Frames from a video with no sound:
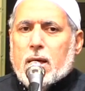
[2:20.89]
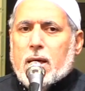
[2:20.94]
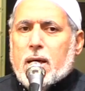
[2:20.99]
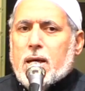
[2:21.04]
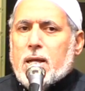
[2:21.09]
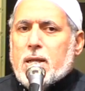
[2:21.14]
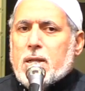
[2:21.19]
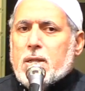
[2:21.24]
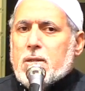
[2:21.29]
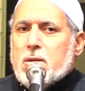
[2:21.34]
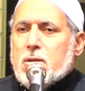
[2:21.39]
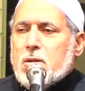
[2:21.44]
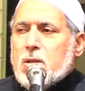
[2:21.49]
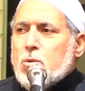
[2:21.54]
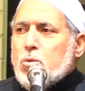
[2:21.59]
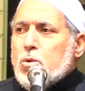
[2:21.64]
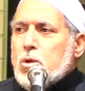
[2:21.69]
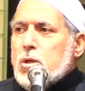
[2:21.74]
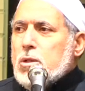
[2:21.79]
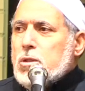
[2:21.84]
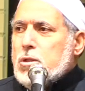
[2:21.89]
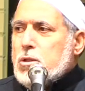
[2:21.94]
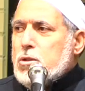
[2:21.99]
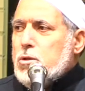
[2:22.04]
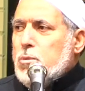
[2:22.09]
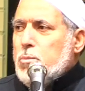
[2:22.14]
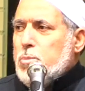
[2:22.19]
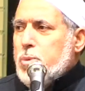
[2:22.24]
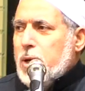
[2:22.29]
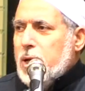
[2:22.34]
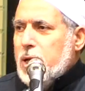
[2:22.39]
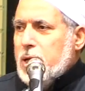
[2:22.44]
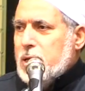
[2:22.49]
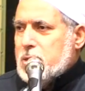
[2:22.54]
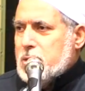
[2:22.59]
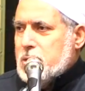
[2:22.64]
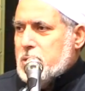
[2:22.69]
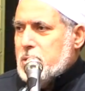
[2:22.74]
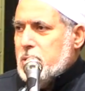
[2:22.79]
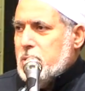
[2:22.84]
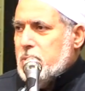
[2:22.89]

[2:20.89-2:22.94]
And the word complete,